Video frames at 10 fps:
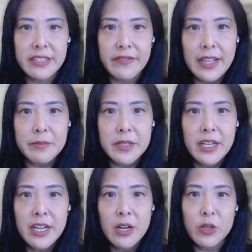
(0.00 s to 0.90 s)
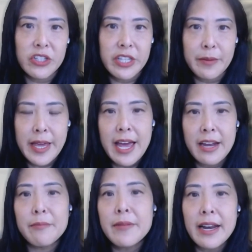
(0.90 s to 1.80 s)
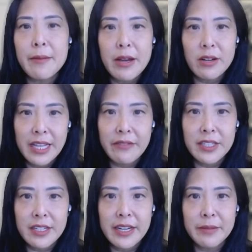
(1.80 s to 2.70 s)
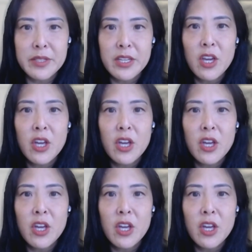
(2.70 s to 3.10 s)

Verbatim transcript: developed, which is about at, at about 11 times.